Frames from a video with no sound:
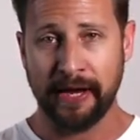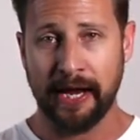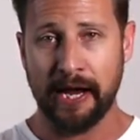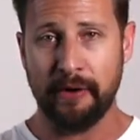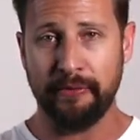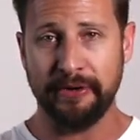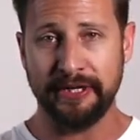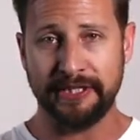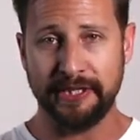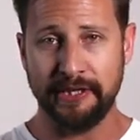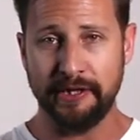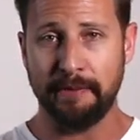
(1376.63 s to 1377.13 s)

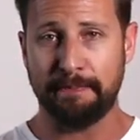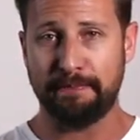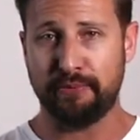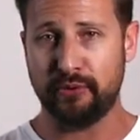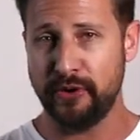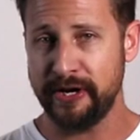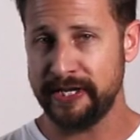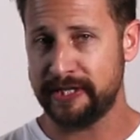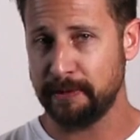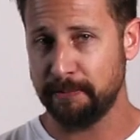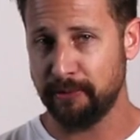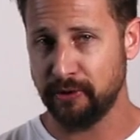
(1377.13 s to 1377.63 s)
and we see the
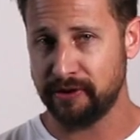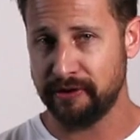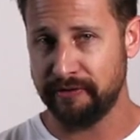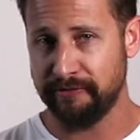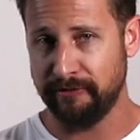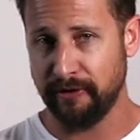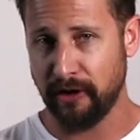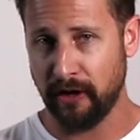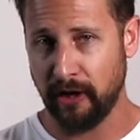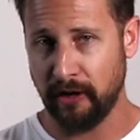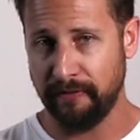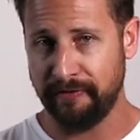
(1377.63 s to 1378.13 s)
principles
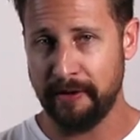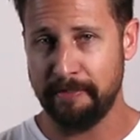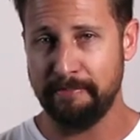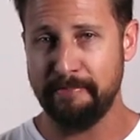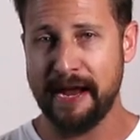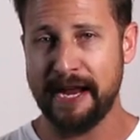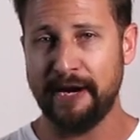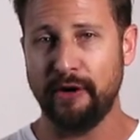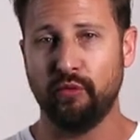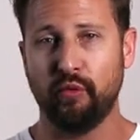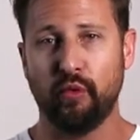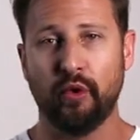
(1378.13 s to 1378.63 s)
involved that
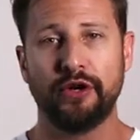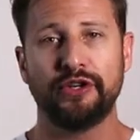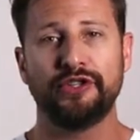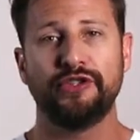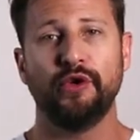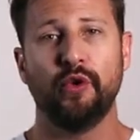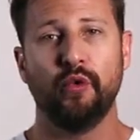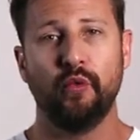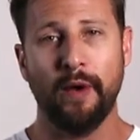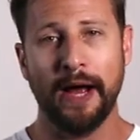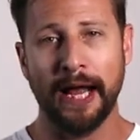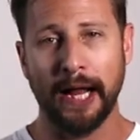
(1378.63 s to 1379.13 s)
made it work
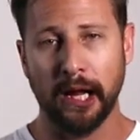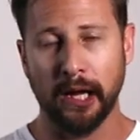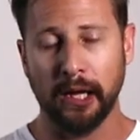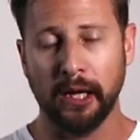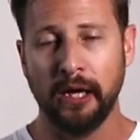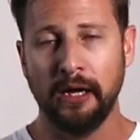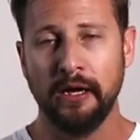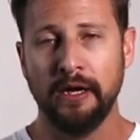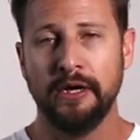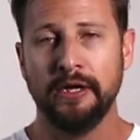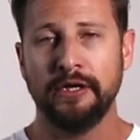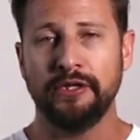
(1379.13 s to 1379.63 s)
so well.